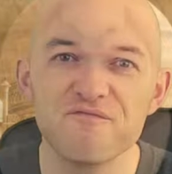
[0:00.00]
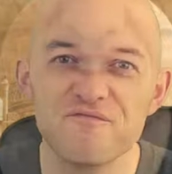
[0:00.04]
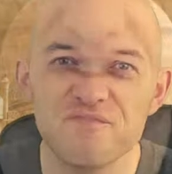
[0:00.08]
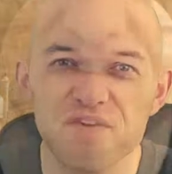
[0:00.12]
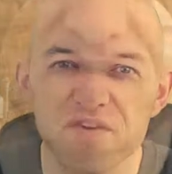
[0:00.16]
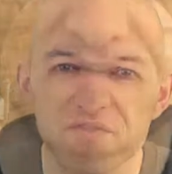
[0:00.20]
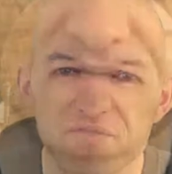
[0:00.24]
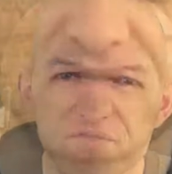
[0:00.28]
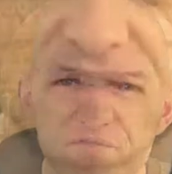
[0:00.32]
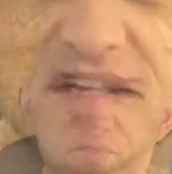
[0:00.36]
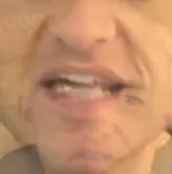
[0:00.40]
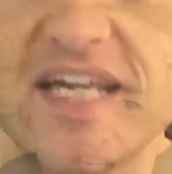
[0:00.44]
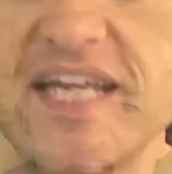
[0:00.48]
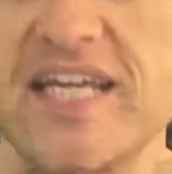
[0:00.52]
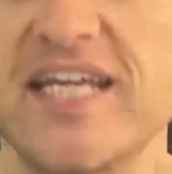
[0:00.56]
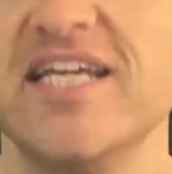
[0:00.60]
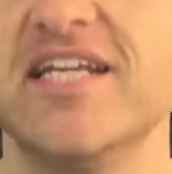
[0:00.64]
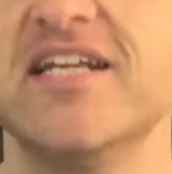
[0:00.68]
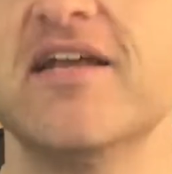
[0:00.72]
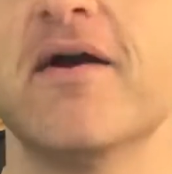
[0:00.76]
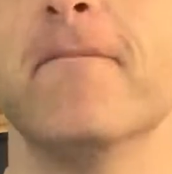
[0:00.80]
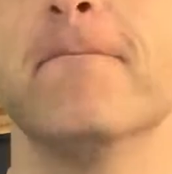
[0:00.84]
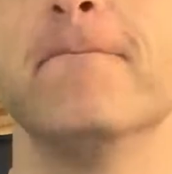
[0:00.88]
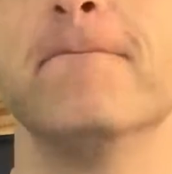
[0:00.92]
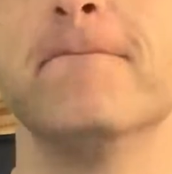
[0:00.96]

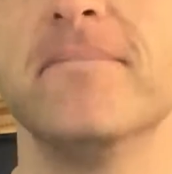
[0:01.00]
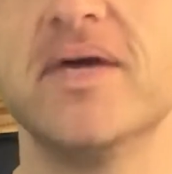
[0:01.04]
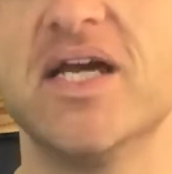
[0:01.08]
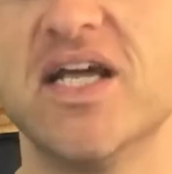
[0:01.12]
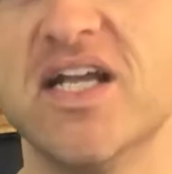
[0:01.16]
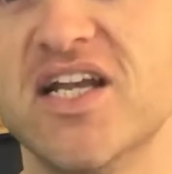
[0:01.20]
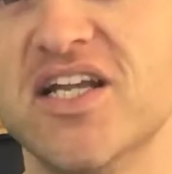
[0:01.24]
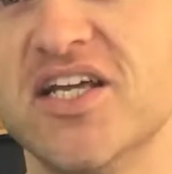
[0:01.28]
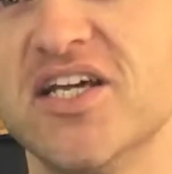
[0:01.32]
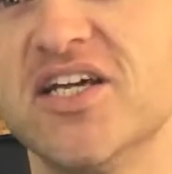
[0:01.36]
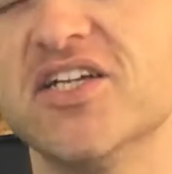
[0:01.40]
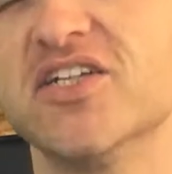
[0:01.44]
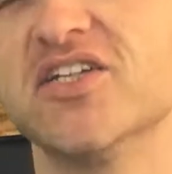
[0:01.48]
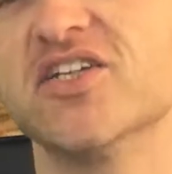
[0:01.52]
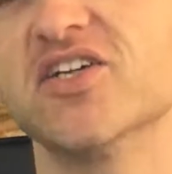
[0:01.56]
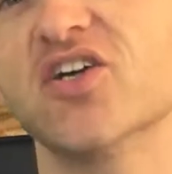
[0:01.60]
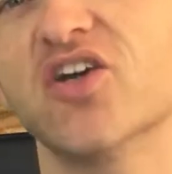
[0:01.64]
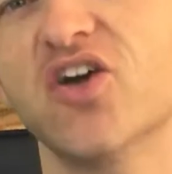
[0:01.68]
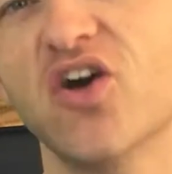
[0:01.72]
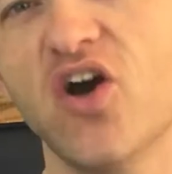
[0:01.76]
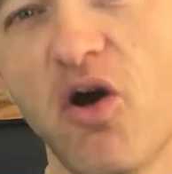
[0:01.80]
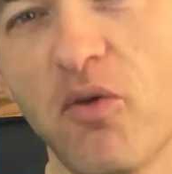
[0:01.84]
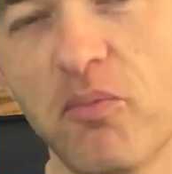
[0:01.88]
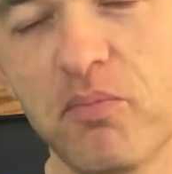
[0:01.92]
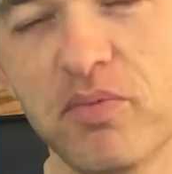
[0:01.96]
15 million
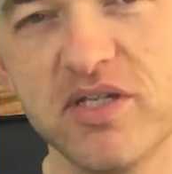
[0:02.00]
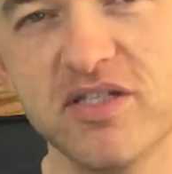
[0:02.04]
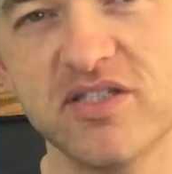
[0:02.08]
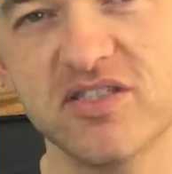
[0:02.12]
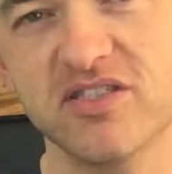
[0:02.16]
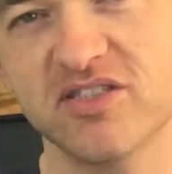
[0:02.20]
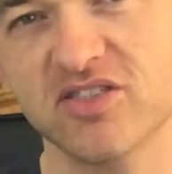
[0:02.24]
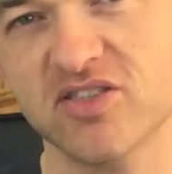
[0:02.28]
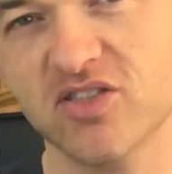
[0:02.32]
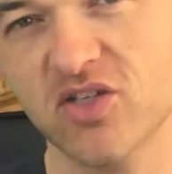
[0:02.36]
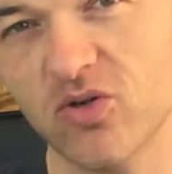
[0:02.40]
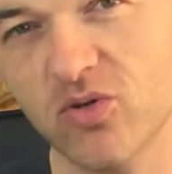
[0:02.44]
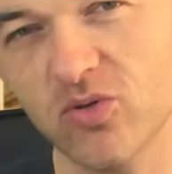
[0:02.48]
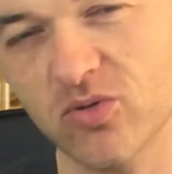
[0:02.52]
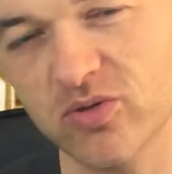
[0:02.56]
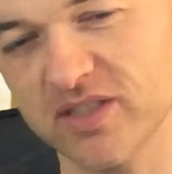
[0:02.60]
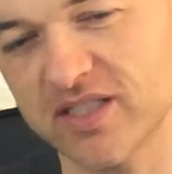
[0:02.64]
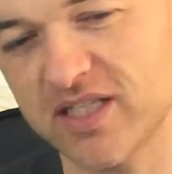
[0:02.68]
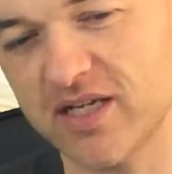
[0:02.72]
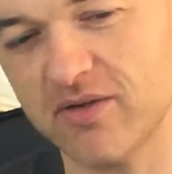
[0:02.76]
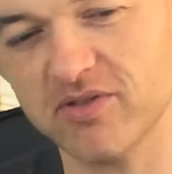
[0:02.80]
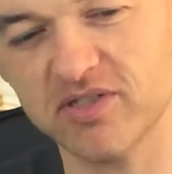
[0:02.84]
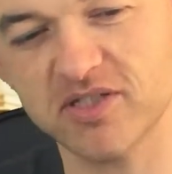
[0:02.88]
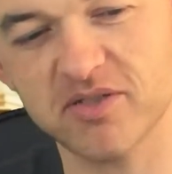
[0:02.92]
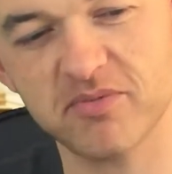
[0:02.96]
copies
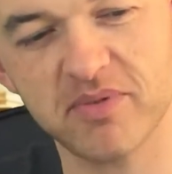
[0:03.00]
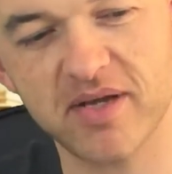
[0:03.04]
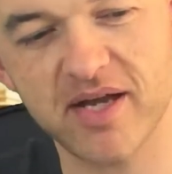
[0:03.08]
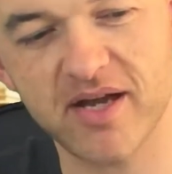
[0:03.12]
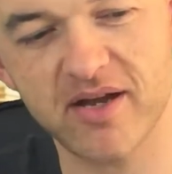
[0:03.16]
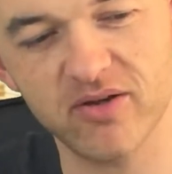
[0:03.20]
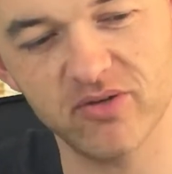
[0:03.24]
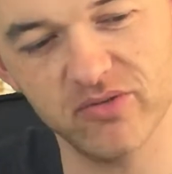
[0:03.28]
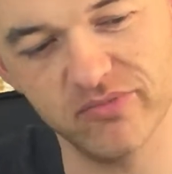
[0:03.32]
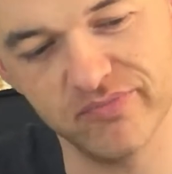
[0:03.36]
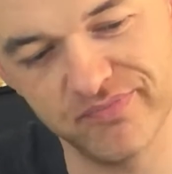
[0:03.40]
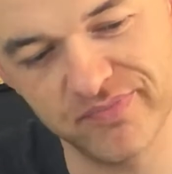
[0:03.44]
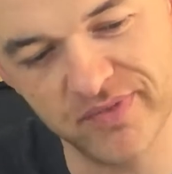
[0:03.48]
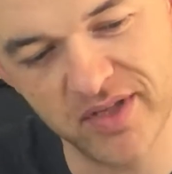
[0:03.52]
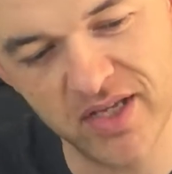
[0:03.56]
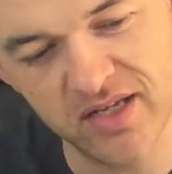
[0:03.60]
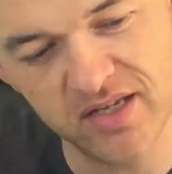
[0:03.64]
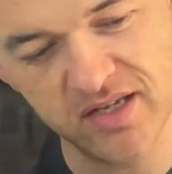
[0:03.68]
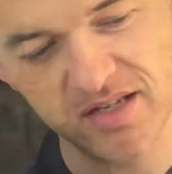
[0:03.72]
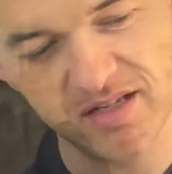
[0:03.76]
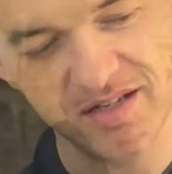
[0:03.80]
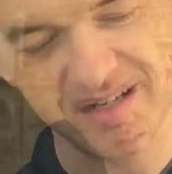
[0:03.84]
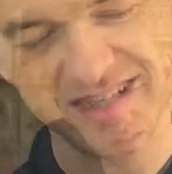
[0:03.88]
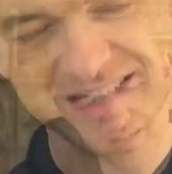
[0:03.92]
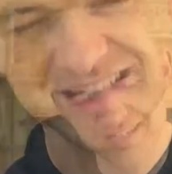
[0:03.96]
sold. And that was about,
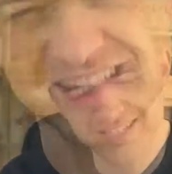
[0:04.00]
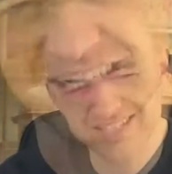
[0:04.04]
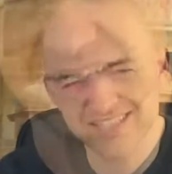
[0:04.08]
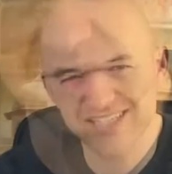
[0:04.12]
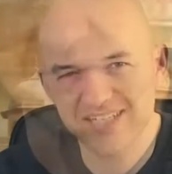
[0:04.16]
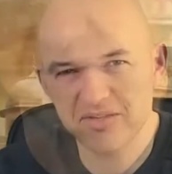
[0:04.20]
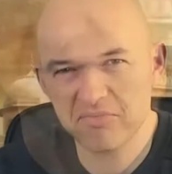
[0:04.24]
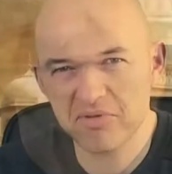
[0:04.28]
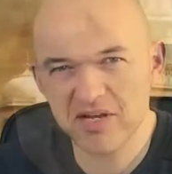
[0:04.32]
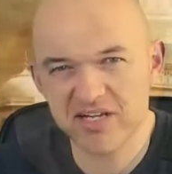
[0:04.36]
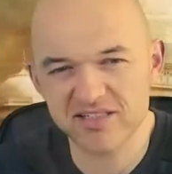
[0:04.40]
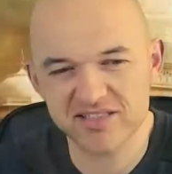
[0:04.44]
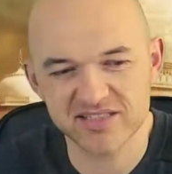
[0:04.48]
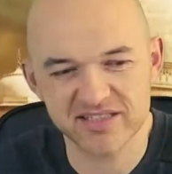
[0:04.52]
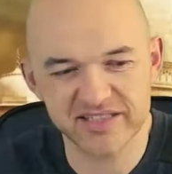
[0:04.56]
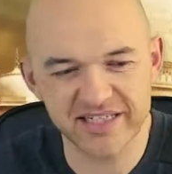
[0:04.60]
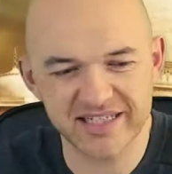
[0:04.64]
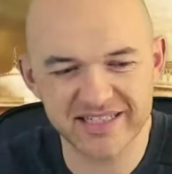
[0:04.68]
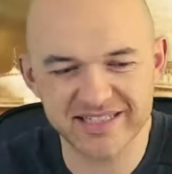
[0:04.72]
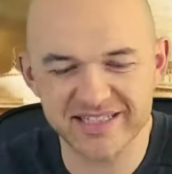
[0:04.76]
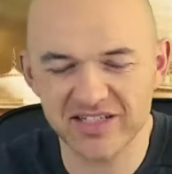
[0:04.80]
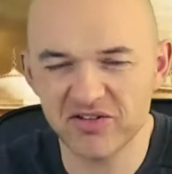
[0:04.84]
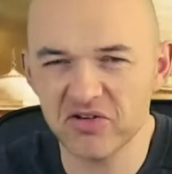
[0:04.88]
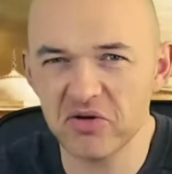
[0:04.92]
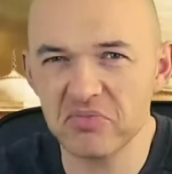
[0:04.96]
like I said, about
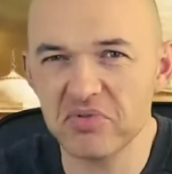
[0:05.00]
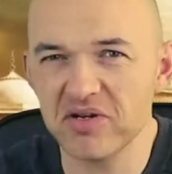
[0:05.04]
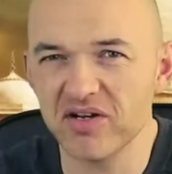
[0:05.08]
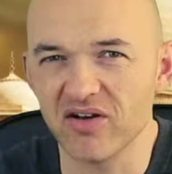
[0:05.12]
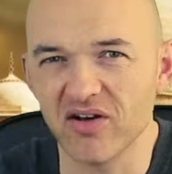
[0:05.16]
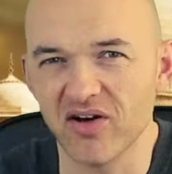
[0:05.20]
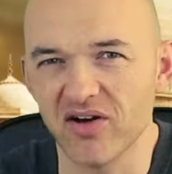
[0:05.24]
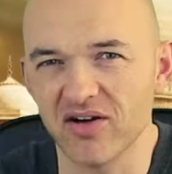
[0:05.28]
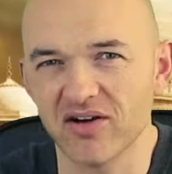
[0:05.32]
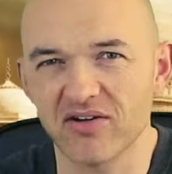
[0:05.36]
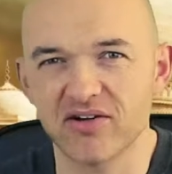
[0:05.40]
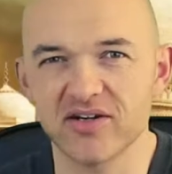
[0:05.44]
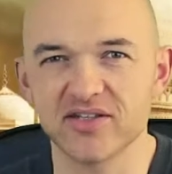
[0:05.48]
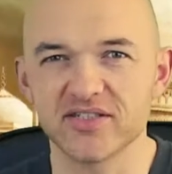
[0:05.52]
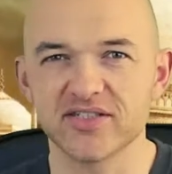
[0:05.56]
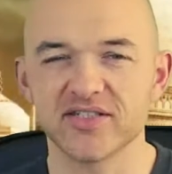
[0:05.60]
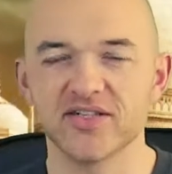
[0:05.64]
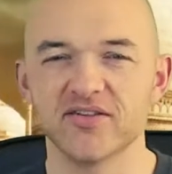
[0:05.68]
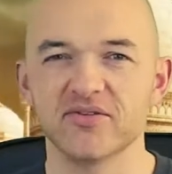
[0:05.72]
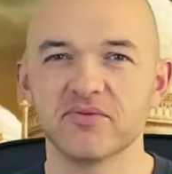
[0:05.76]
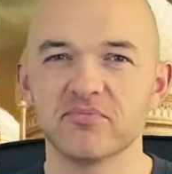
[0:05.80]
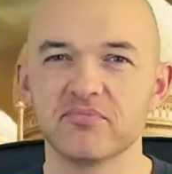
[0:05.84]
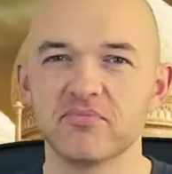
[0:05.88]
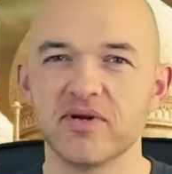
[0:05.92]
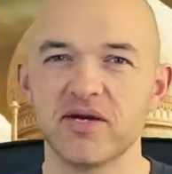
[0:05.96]
6. It could be longer, I don't
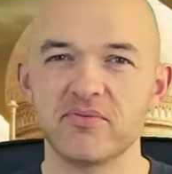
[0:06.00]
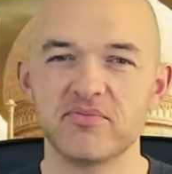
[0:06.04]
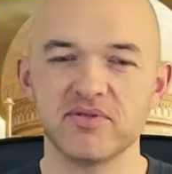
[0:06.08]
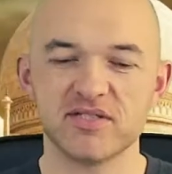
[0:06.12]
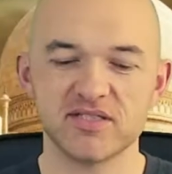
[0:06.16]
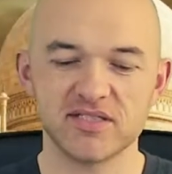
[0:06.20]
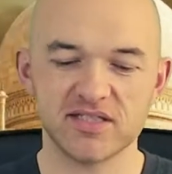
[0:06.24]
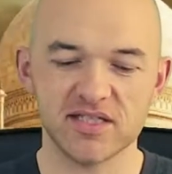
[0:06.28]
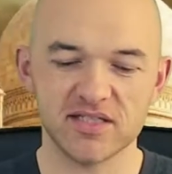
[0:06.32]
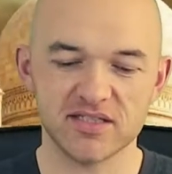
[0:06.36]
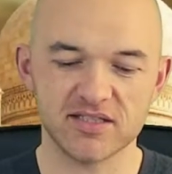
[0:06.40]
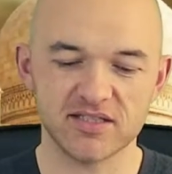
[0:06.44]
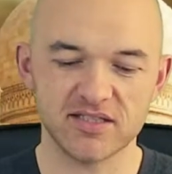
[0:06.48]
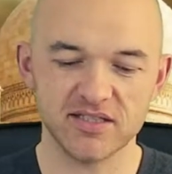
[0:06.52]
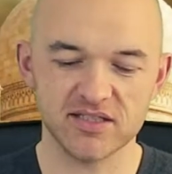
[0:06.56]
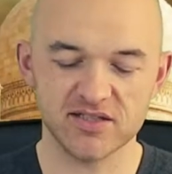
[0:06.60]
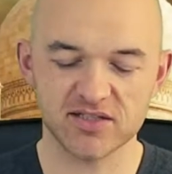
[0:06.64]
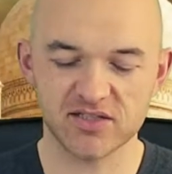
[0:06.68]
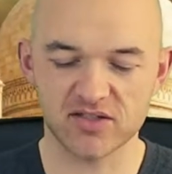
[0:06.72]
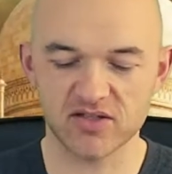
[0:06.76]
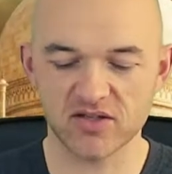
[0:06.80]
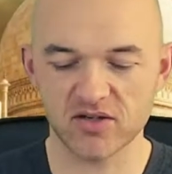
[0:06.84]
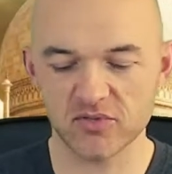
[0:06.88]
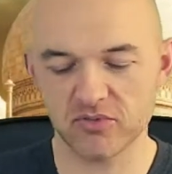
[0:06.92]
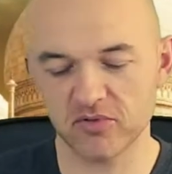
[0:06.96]
know, maybe 6
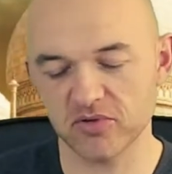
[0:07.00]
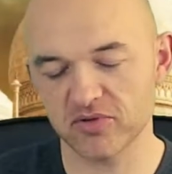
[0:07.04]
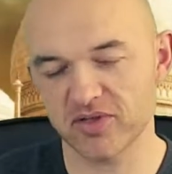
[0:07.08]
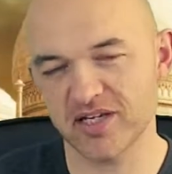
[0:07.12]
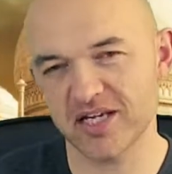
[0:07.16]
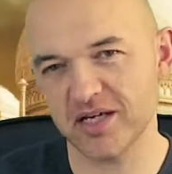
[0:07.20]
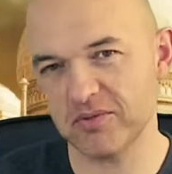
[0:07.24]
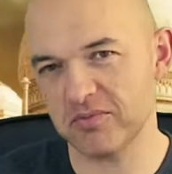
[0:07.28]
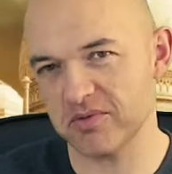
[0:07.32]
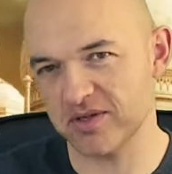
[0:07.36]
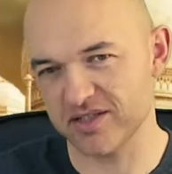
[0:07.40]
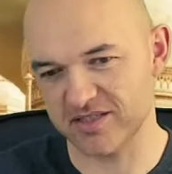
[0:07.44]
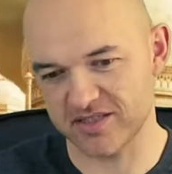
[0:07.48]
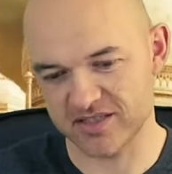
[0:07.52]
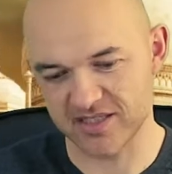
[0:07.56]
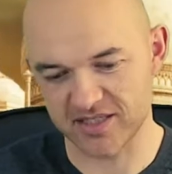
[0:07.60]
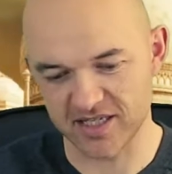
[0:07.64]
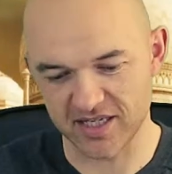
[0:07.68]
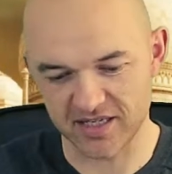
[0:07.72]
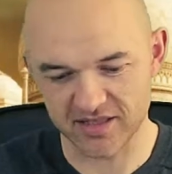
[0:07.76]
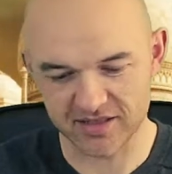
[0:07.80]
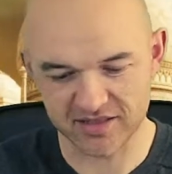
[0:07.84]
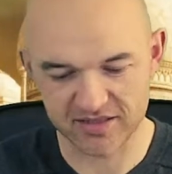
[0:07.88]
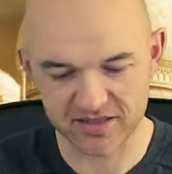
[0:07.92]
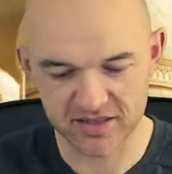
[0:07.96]
years ago. We'll keep it at
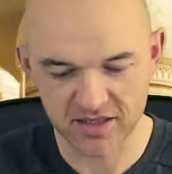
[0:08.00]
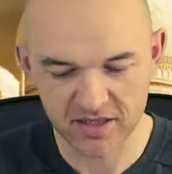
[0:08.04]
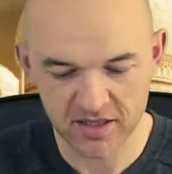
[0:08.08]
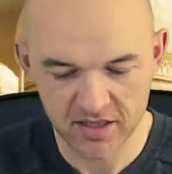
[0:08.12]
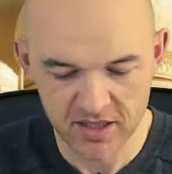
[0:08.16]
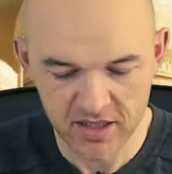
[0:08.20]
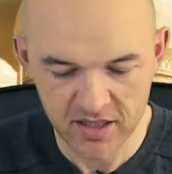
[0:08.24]
6.